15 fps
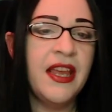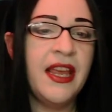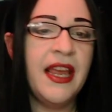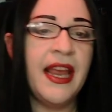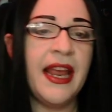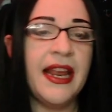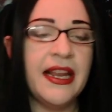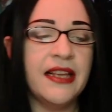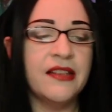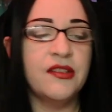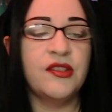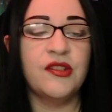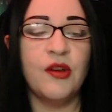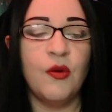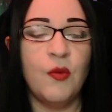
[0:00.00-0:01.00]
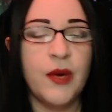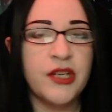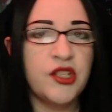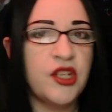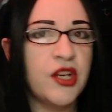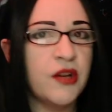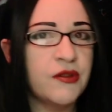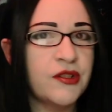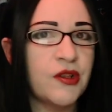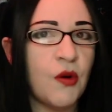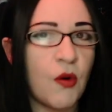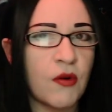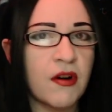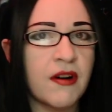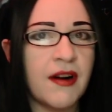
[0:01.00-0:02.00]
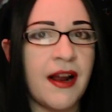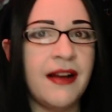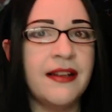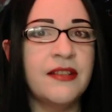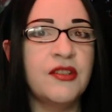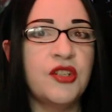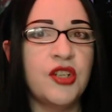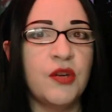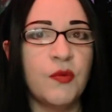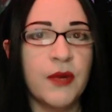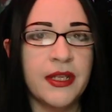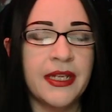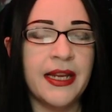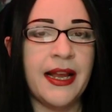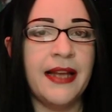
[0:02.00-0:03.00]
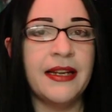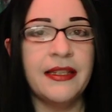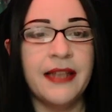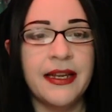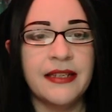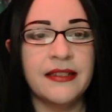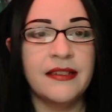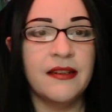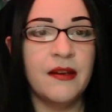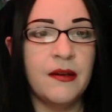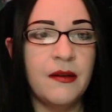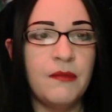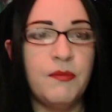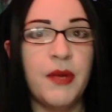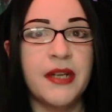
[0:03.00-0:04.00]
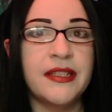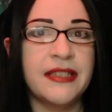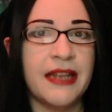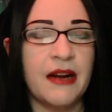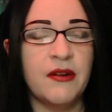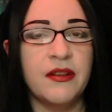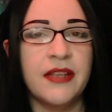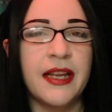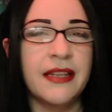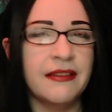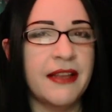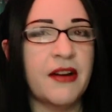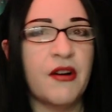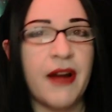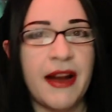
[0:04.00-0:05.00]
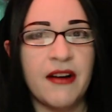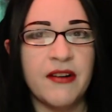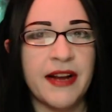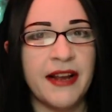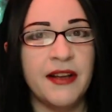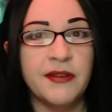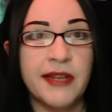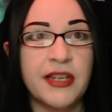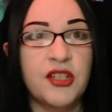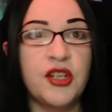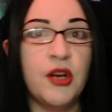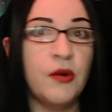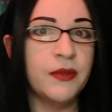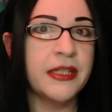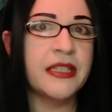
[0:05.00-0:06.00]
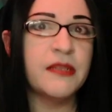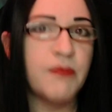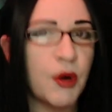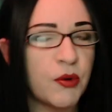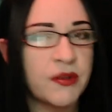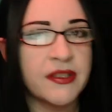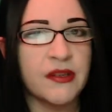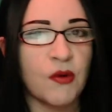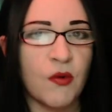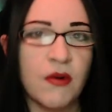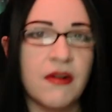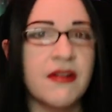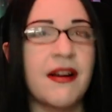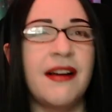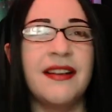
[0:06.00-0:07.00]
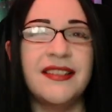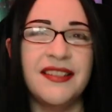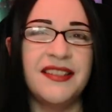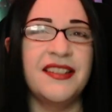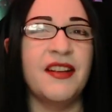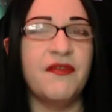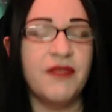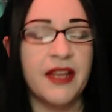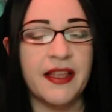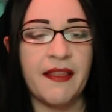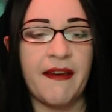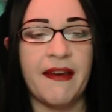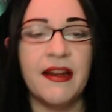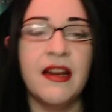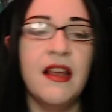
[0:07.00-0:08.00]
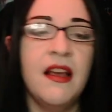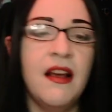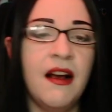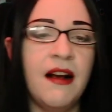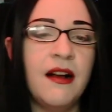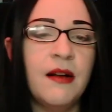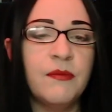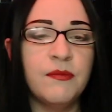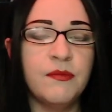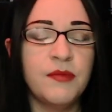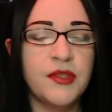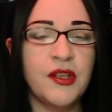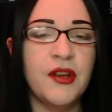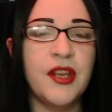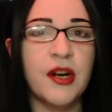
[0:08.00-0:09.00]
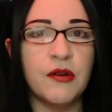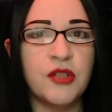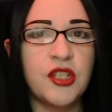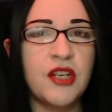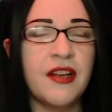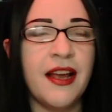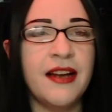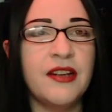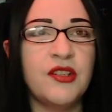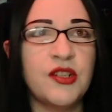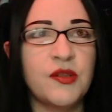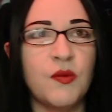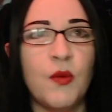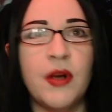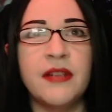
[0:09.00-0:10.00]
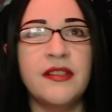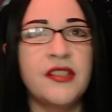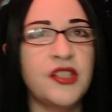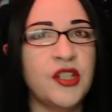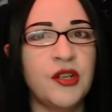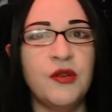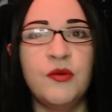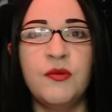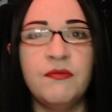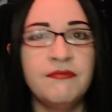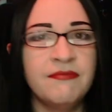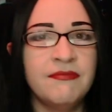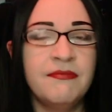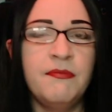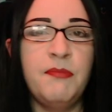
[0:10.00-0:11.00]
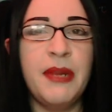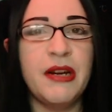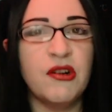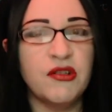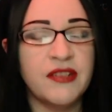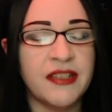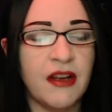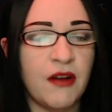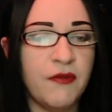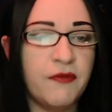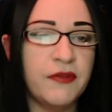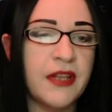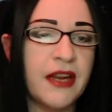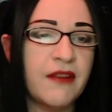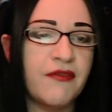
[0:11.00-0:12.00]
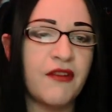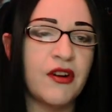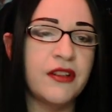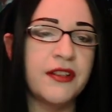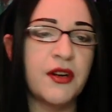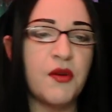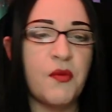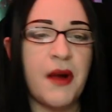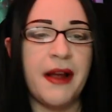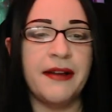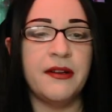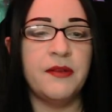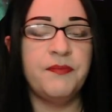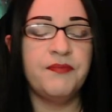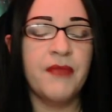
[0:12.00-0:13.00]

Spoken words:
And so when she goes to horror cons, she really kind of likes to bust out and like let her hair down. Like she only smokes at horror cons and stuff like that. So, you know, she kind of just wants to be herself like for a little while.